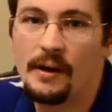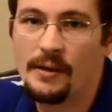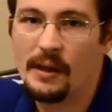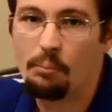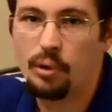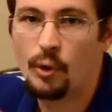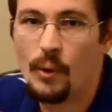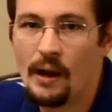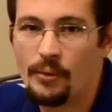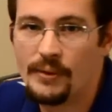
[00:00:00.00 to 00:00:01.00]
They blew
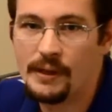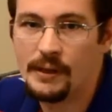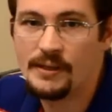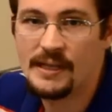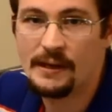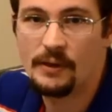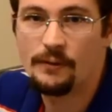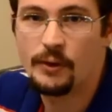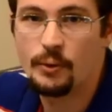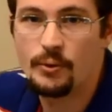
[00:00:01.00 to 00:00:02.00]
out the safety
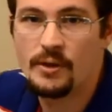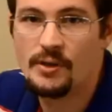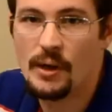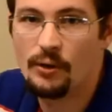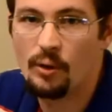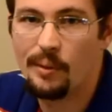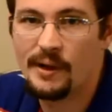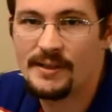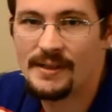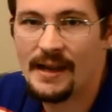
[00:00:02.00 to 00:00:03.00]
fuse, so I had to
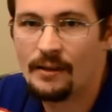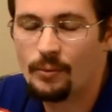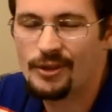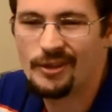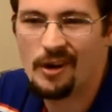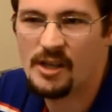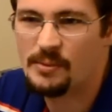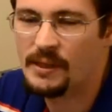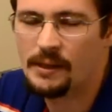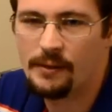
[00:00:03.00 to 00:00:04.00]
replace that, which
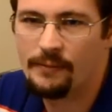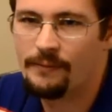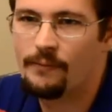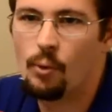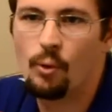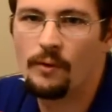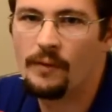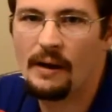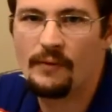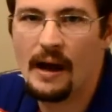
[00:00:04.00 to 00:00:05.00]
cost me $4 or
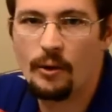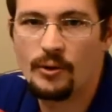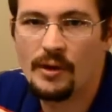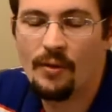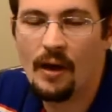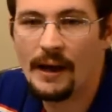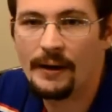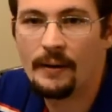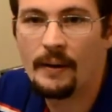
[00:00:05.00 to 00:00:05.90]
$5 online.